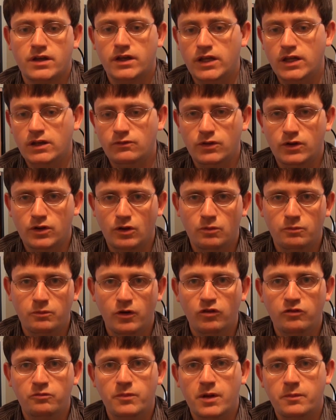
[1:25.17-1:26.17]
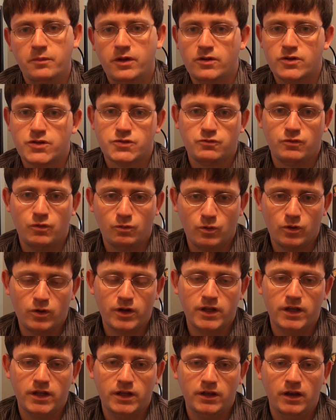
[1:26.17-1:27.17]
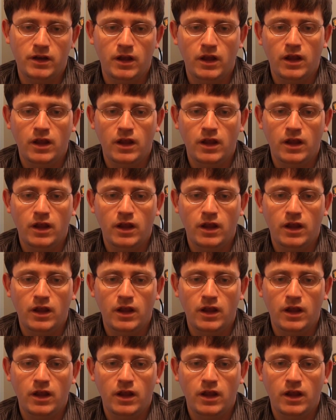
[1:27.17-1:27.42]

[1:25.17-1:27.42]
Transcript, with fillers: Even though both my parents were working,